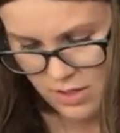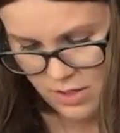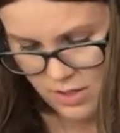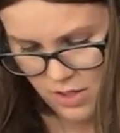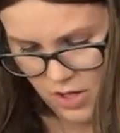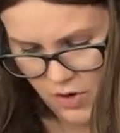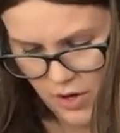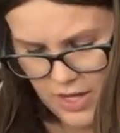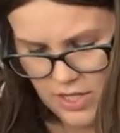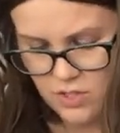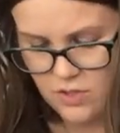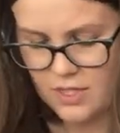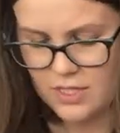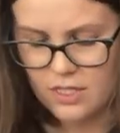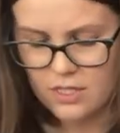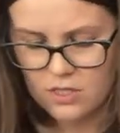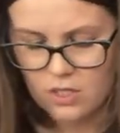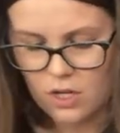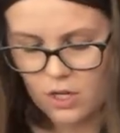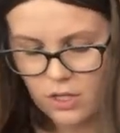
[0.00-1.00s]
Okay, so this
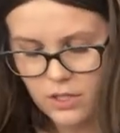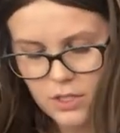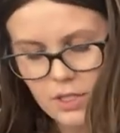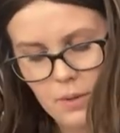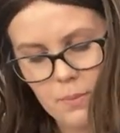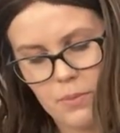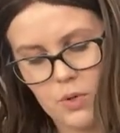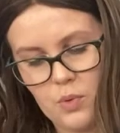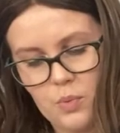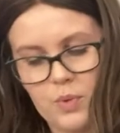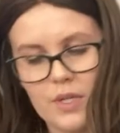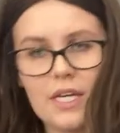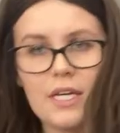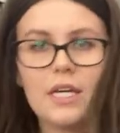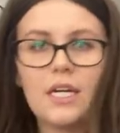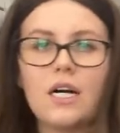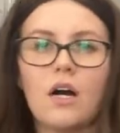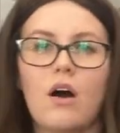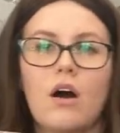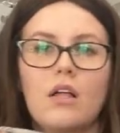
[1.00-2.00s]
is called
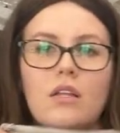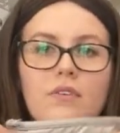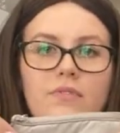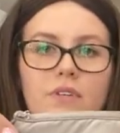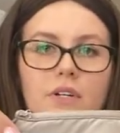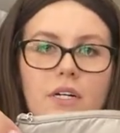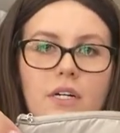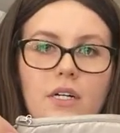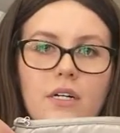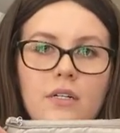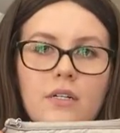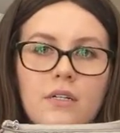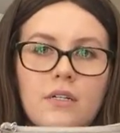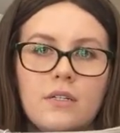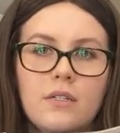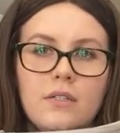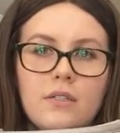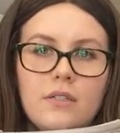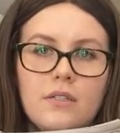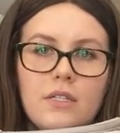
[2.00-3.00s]
Marie Oliver.
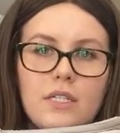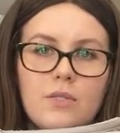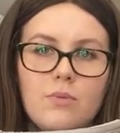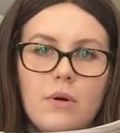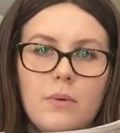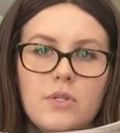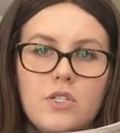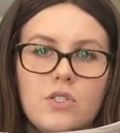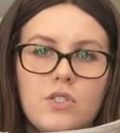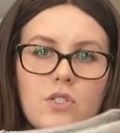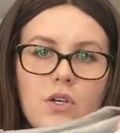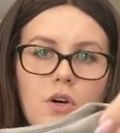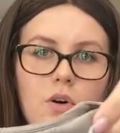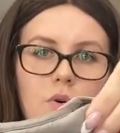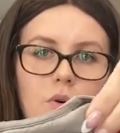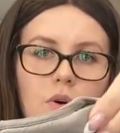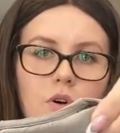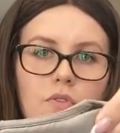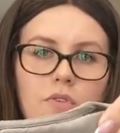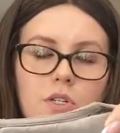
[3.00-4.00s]
It's probably
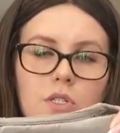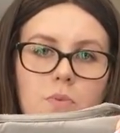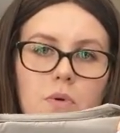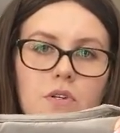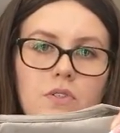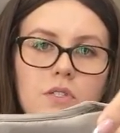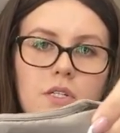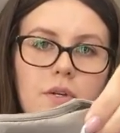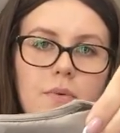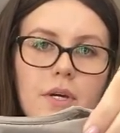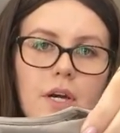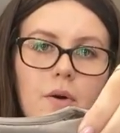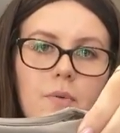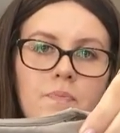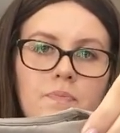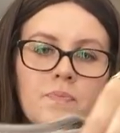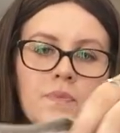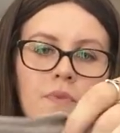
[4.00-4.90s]
so overexposed. There we go.